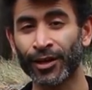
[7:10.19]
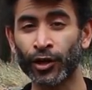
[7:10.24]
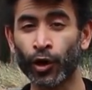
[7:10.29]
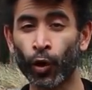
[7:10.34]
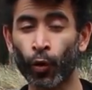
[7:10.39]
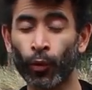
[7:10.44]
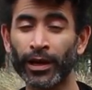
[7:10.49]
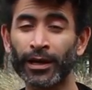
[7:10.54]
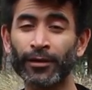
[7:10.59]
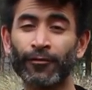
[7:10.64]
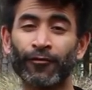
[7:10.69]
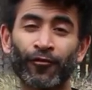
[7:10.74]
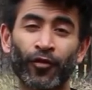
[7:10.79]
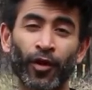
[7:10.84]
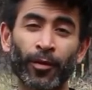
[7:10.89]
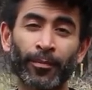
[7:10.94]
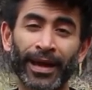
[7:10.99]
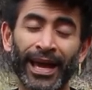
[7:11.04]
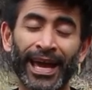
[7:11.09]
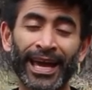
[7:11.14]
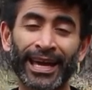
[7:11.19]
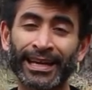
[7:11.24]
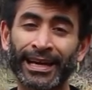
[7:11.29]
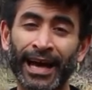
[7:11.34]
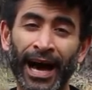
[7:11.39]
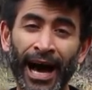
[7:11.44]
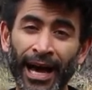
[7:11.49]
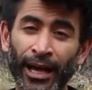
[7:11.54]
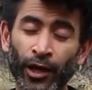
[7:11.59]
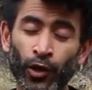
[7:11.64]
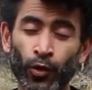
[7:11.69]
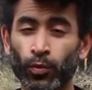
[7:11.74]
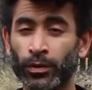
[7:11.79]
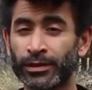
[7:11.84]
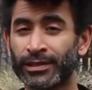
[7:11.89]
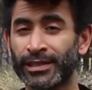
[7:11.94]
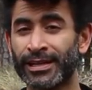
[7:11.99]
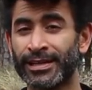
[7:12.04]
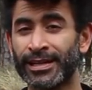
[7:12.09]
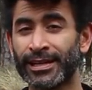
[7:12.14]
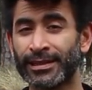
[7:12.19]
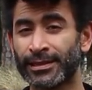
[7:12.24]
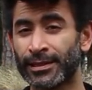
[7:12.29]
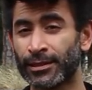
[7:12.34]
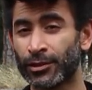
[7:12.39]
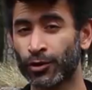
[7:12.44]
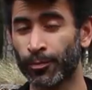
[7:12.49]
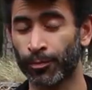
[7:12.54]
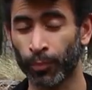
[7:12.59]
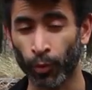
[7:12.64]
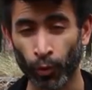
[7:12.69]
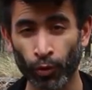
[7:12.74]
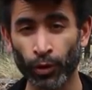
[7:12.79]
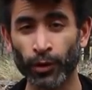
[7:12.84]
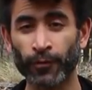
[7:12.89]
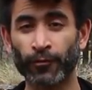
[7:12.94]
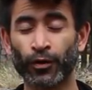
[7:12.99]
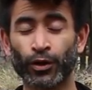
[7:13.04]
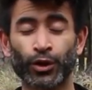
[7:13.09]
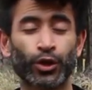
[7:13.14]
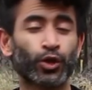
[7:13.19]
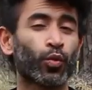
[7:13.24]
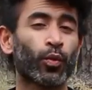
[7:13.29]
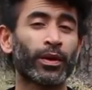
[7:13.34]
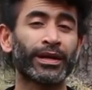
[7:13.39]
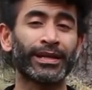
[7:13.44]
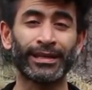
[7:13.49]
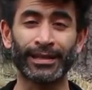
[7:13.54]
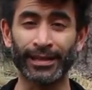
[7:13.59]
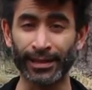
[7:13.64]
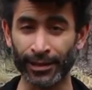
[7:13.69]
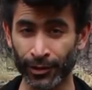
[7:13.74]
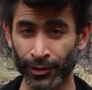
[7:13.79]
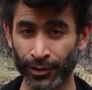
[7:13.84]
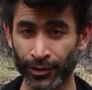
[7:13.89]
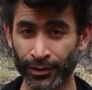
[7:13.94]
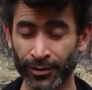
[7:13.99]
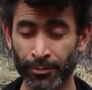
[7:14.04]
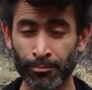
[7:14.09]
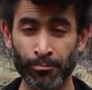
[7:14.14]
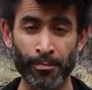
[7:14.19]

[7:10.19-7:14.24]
going from a guy who was addicted to porn for 20 years,